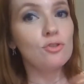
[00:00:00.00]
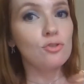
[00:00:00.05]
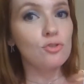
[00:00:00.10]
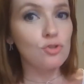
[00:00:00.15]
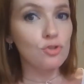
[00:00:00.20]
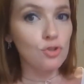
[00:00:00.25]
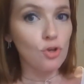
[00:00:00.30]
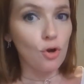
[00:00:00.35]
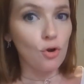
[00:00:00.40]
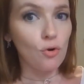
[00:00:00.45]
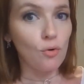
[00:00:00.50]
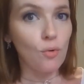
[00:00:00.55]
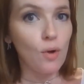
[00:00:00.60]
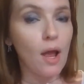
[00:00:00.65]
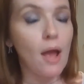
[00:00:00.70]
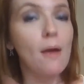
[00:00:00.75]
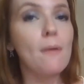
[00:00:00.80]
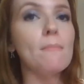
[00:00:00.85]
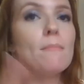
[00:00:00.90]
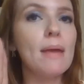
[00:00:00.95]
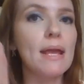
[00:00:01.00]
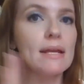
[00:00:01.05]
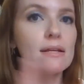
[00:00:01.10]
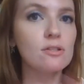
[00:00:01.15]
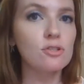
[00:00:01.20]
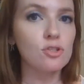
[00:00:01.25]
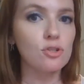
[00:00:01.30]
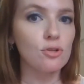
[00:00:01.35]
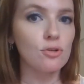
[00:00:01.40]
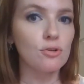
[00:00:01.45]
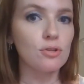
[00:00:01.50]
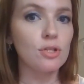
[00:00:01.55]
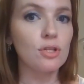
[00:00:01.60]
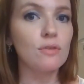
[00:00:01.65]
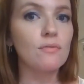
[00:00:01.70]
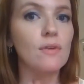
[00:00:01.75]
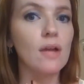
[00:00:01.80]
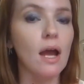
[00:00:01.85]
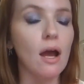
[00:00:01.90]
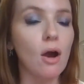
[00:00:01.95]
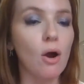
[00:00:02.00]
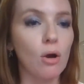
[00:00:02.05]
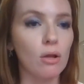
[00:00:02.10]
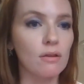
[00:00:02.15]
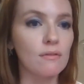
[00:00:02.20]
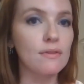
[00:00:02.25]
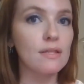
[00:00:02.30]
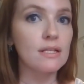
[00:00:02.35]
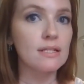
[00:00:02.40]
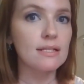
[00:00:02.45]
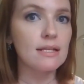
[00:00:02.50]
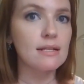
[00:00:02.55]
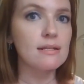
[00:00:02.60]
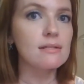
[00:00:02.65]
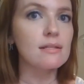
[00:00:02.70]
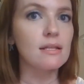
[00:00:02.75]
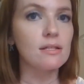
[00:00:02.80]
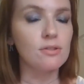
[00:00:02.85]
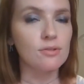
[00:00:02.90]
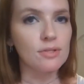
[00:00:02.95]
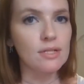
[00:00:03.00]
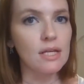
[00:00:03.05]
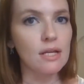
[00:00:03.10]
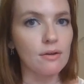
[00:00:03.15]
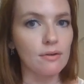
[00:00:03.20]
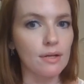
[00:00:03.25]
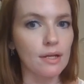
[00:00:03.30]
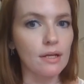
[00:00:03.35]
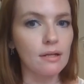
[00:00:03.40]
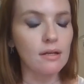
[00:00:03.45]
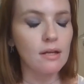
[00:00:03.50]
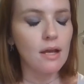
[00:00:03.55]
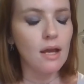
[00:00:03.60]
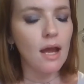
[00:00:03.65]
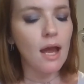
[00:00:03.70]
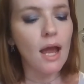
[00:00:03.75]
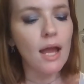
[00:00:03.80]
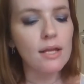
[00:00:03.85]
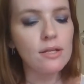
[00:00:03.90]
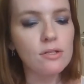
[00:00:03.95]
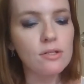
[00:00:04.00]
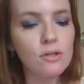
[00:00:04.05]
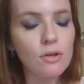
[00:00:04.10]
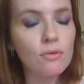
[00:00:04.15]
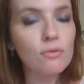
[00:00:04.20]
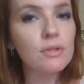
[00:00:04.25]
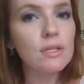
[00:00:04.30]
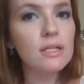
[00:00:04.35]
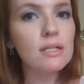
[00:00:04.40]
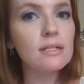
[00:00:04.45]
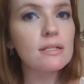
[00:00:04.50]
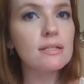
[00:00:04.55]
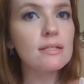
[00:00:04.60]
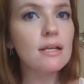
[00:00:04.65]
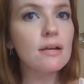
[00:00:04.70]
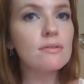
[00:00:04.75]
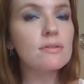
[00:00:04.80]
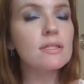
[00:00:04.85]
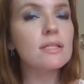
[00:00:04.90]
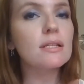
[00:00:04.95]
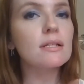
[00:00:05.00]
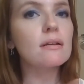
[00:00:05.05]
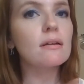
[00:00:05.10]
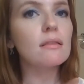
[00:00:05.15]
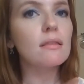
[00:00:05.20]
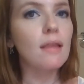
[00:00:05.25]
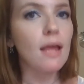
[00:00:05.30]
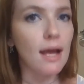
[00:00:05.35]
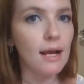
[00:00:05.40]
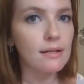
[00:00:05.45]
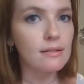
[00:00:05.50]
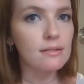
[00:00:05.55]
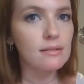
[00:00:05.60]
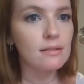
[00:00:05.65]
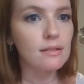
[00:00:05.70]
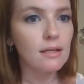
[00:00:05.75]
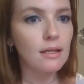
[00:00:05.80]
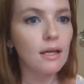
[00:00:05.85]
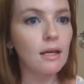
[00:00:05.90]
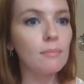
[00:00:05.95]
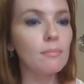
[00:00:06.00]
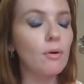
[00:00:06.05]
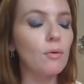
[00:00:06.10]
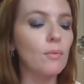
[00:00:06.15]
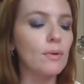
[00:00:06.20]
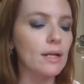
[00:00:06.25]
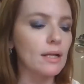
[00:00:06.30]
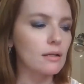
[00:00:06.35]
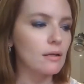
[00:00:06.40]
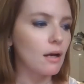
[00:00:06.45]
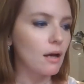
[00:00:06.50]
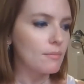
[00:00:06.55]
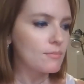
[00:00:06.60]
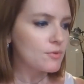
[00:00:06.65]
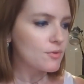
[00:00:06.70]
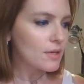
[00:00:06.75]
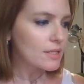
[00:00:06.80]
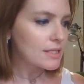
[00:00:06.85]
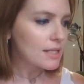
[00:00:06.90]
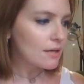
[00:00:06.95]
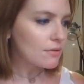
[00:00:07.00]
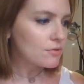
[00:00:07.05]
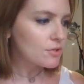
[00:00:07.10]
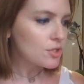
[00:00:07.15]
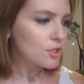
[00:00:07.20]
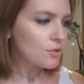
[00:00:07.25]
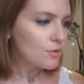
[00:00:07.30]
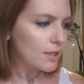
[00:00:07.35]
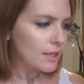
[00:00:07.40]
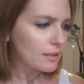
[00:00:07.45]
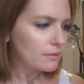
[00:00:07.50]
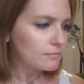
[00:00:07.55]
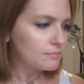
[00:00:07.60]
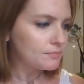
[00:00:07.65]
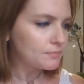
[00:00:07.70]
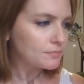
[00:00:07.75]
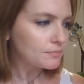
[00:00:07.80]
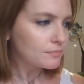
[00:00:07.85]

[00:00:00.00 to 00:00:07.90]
So make sure you've got all of these things in your carry-on. I know that it sounds like a lot, but when it comes right down to it,